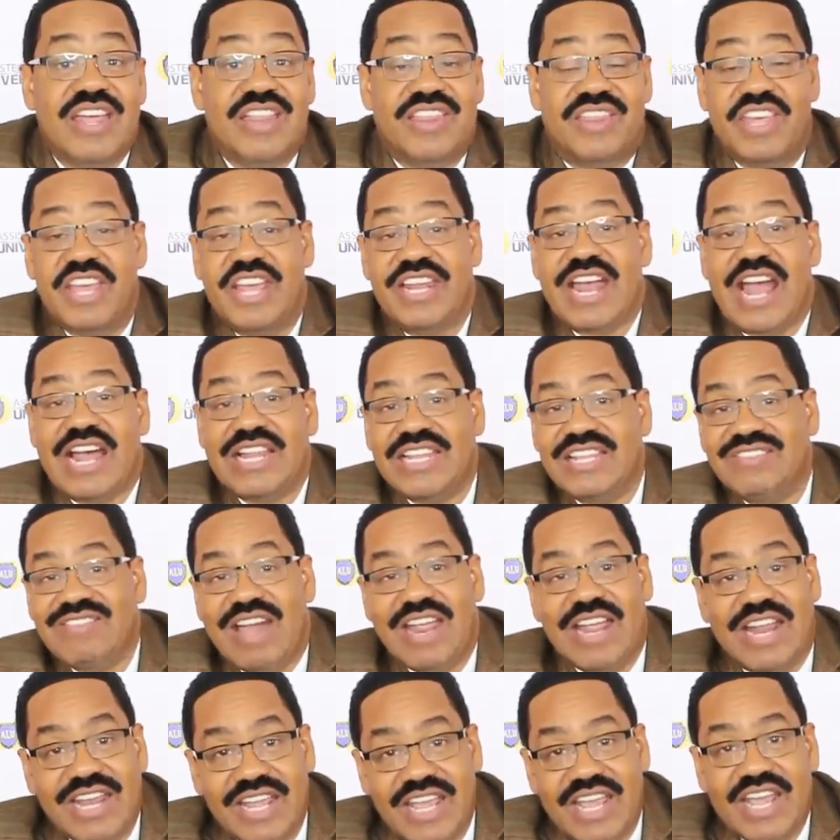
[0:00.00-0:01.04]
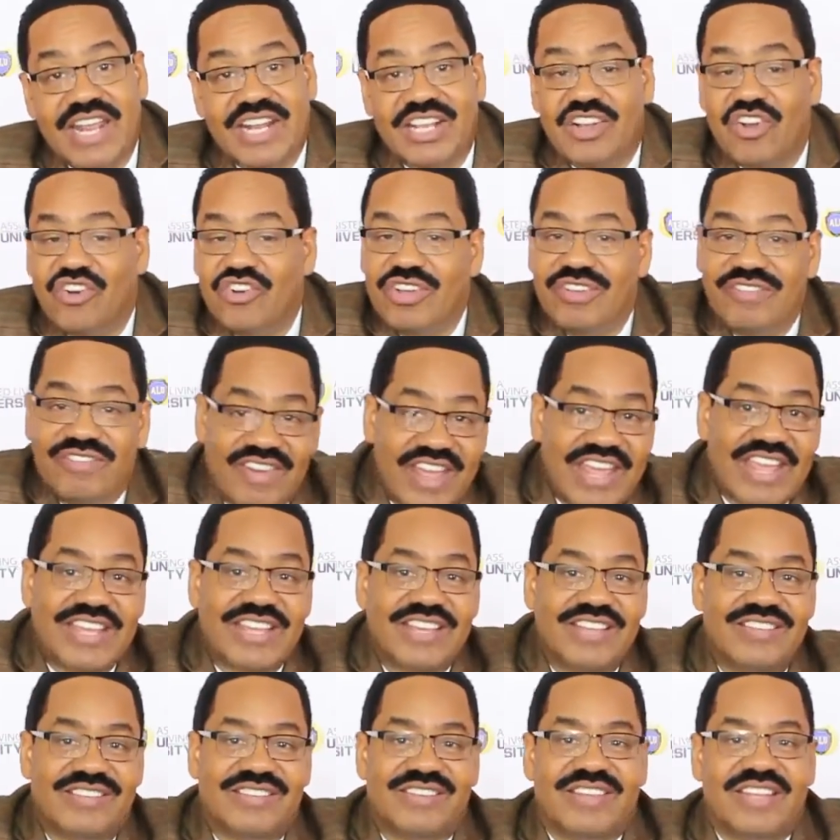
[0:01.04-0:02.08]
Then I leave out of there and go to
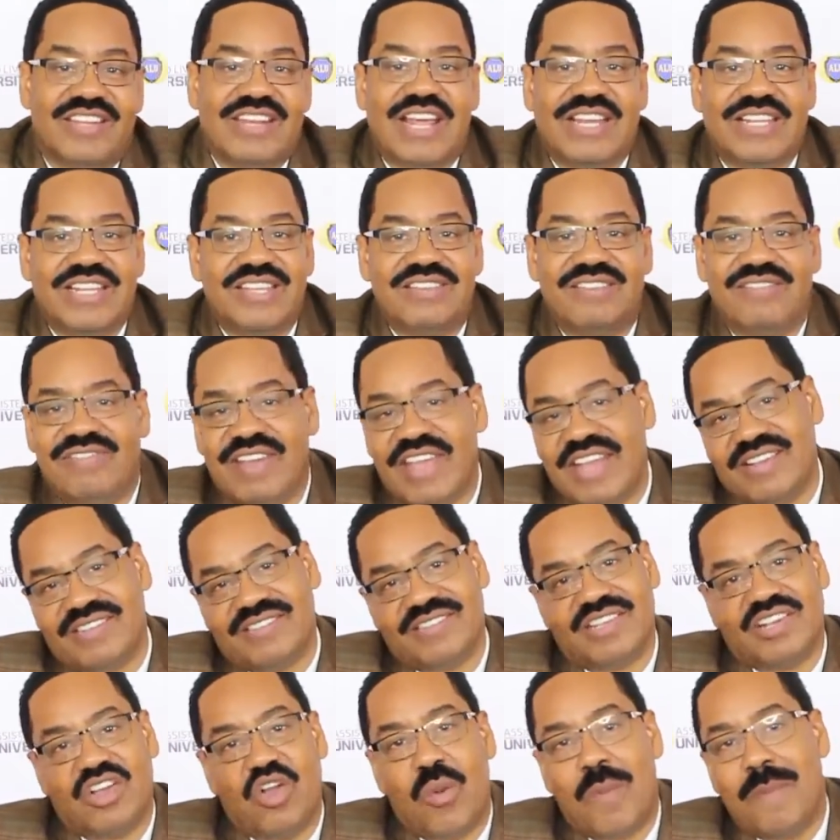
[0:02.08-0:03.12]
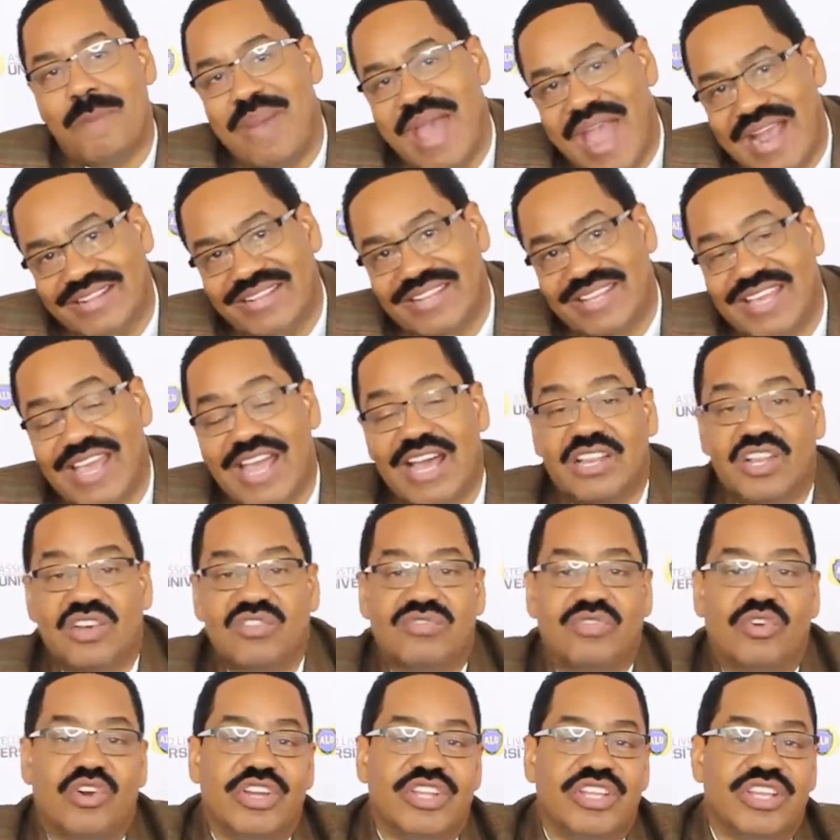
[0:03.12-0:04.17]
Vegas, and then I leave Vegas and go back to
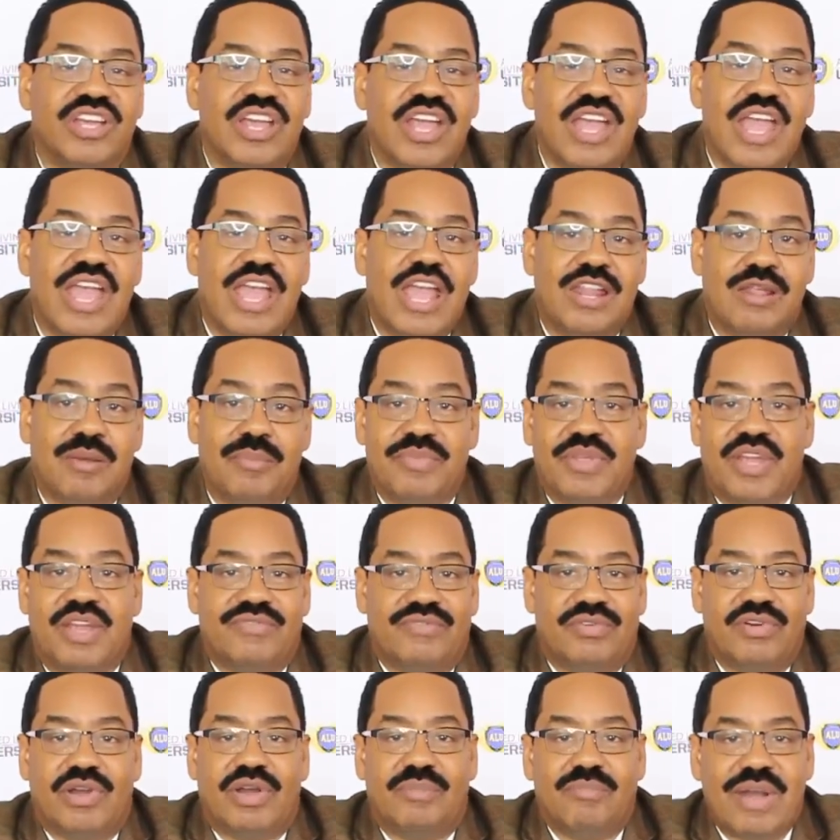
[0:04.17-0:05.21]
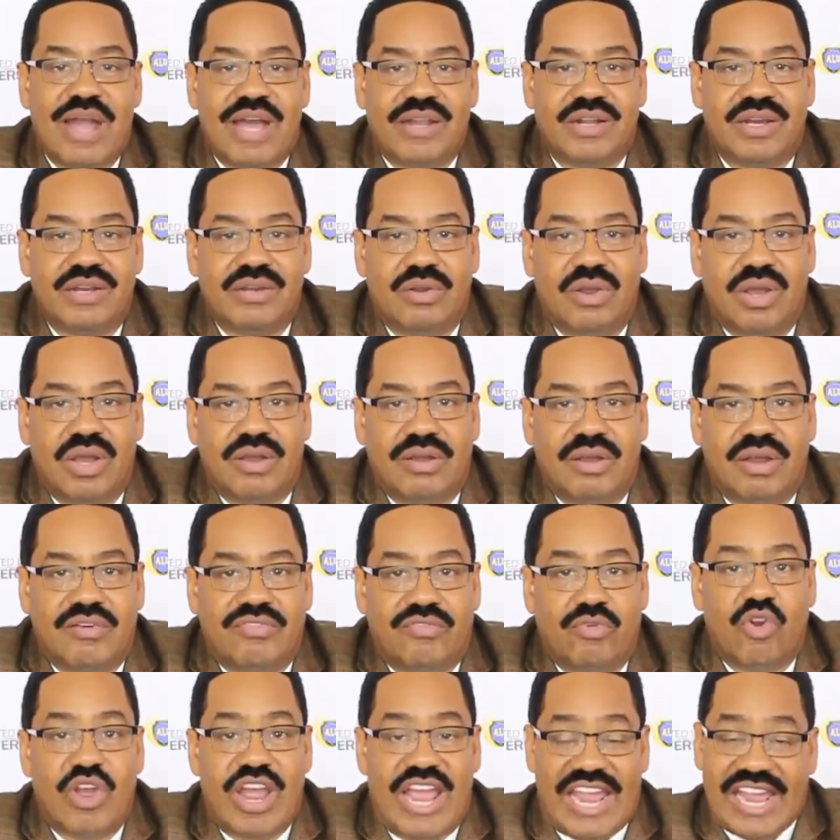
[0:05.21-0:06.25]
California, and I'm there for about a, a, a
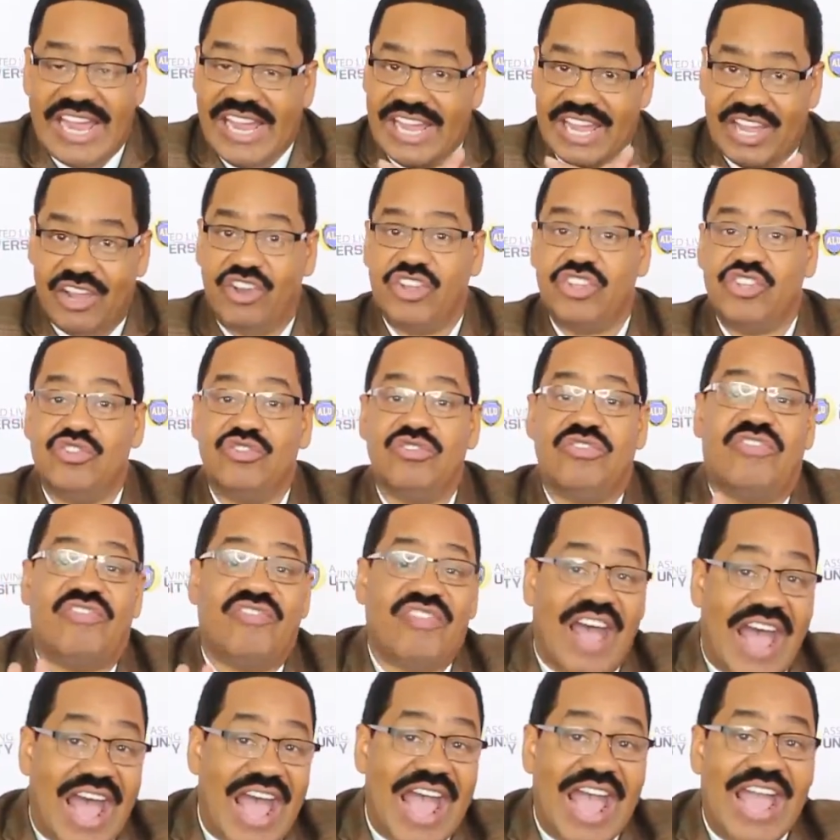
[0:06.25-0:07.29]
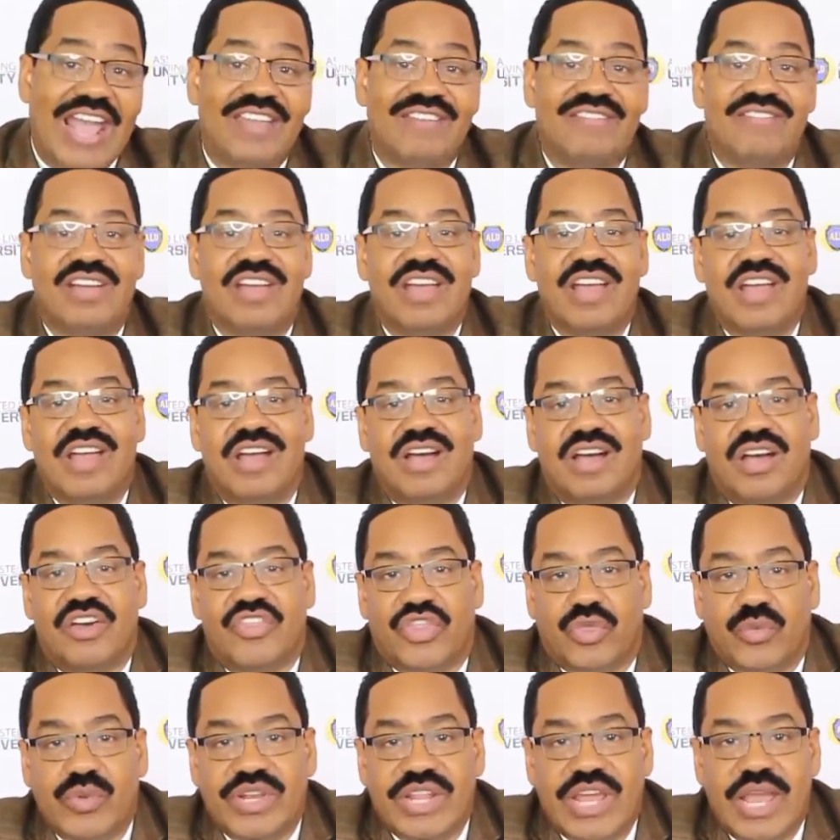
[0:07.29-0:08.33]
for ALU 5,
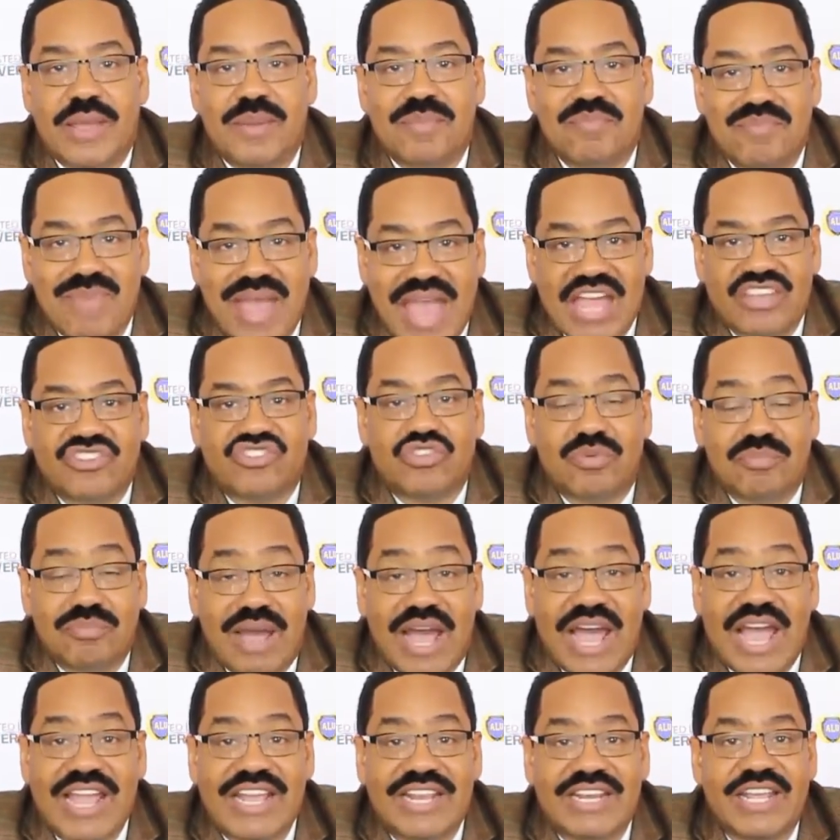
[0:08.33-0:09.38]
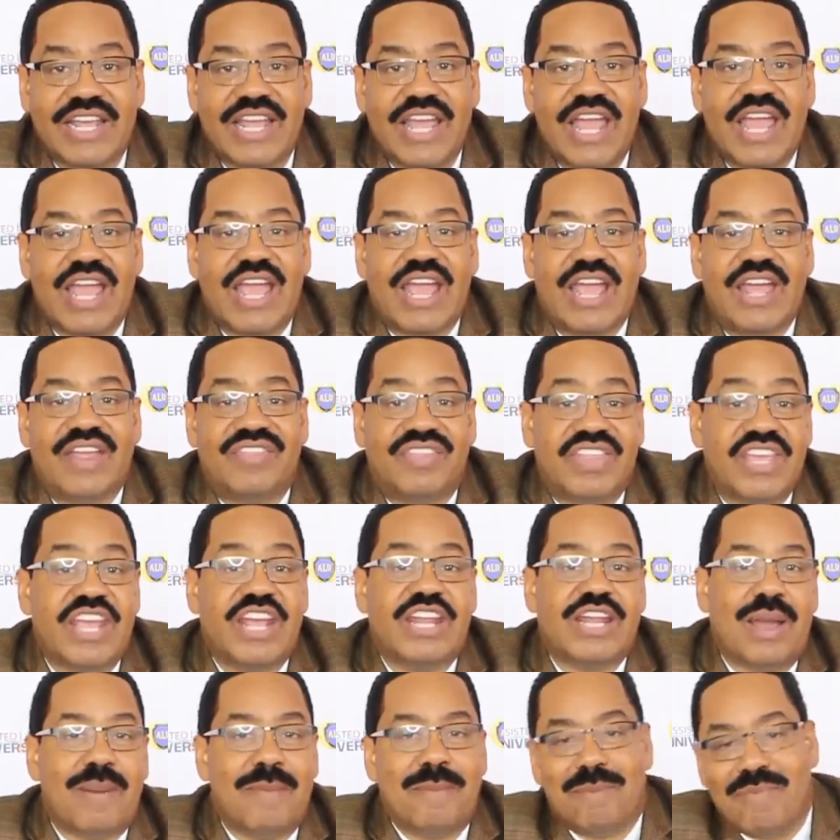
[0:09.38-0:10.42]
a three-day mastermind, and
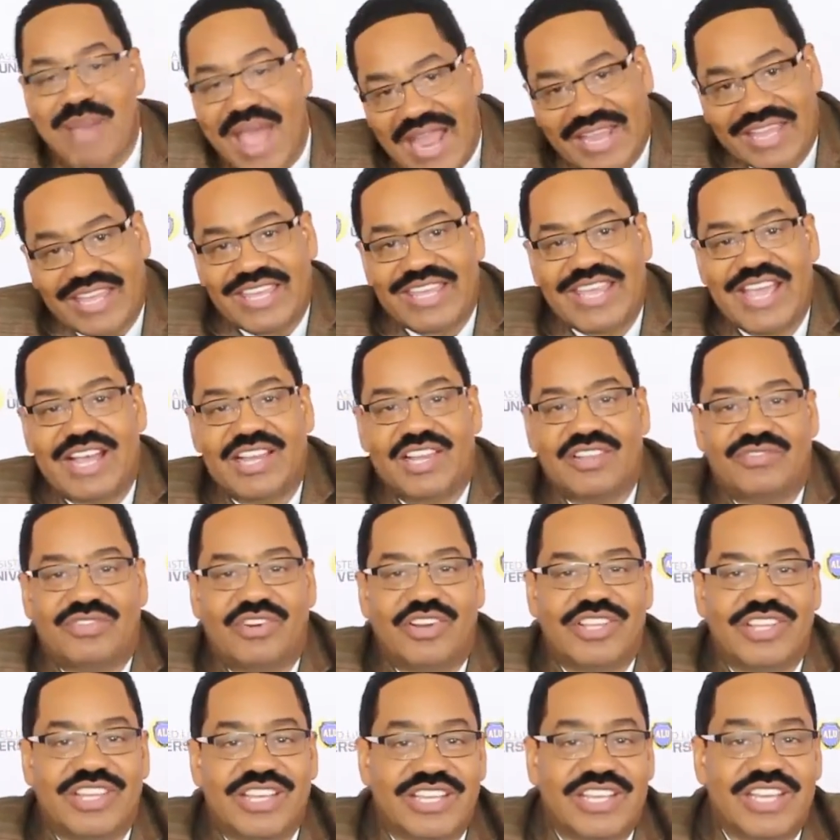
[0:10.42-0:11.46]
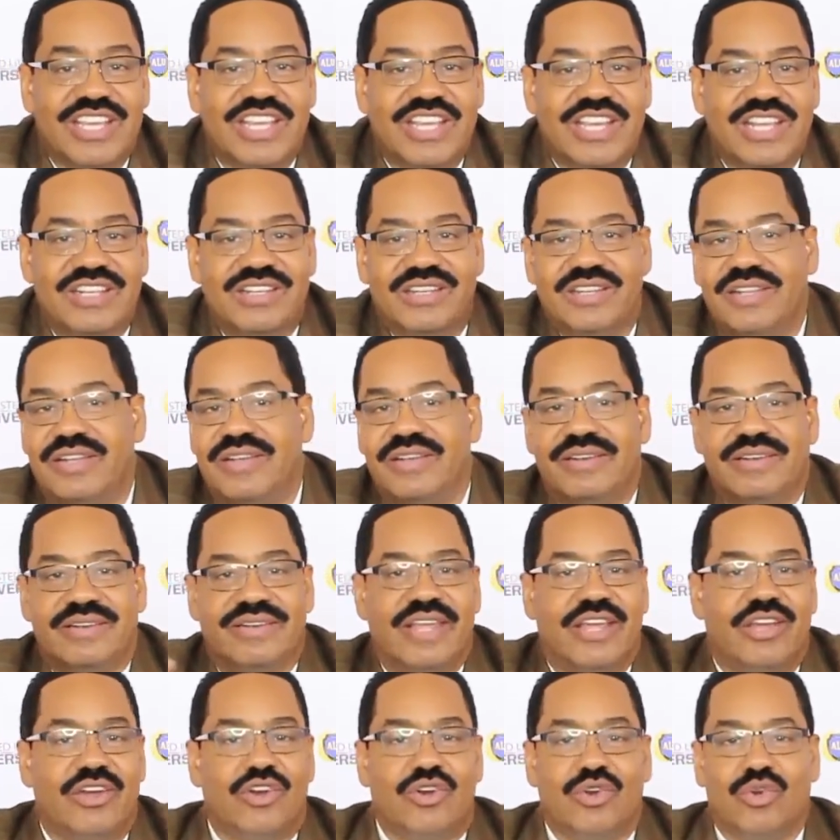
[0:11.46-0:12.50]
then I'm back in California again
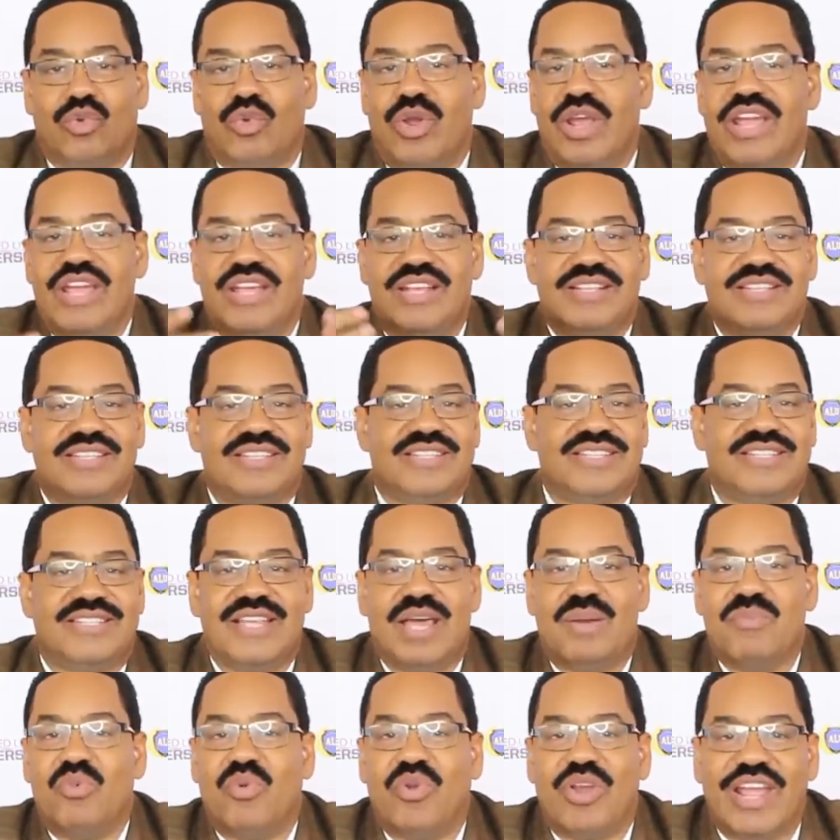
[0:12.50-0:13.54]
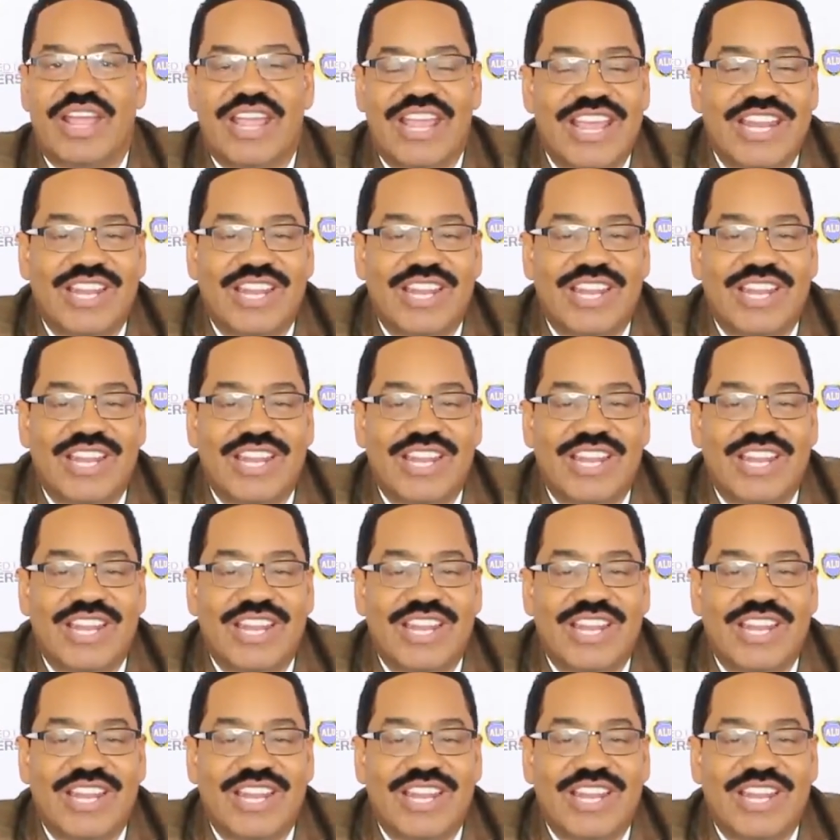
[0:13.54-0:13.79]
in Delray somewhere.